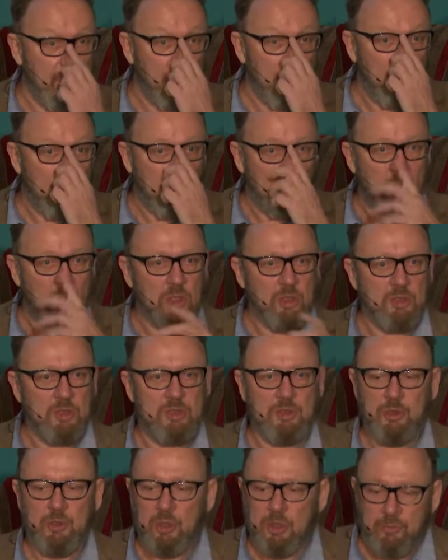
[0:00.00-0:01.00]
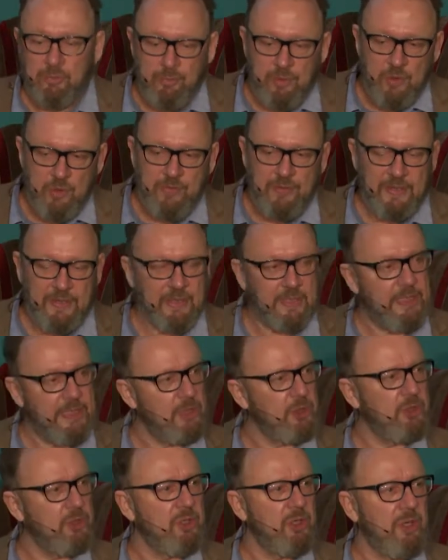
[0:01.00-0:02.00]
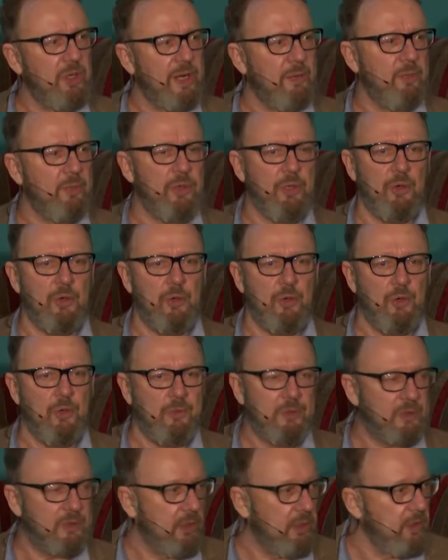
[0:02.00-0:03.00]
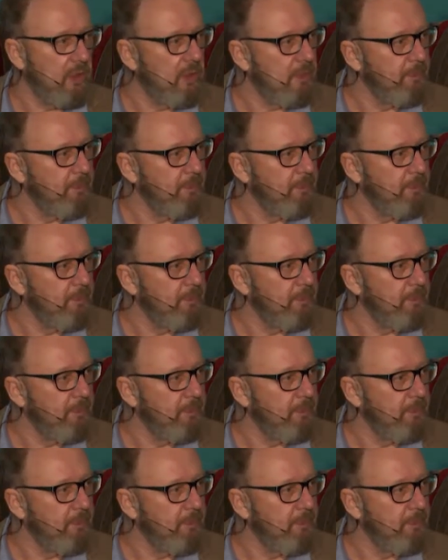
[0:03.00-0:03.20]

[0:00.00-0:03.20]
You can't start moving the kitchen around when the roof's on,